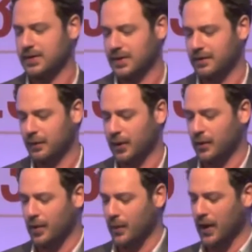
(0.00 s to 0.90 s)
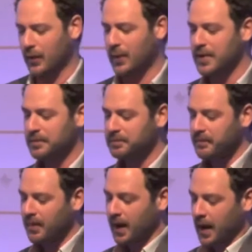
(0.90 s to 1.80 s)
is going to work quite well.
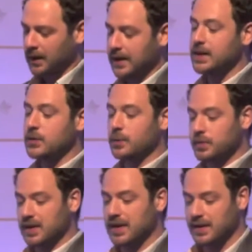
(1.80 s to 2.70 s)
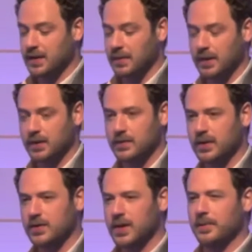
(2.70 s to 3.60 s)
Leaders would protest and demand its
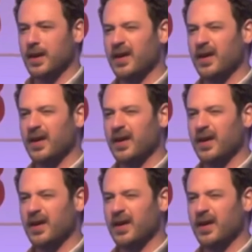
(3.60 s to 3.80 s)
reinstatement,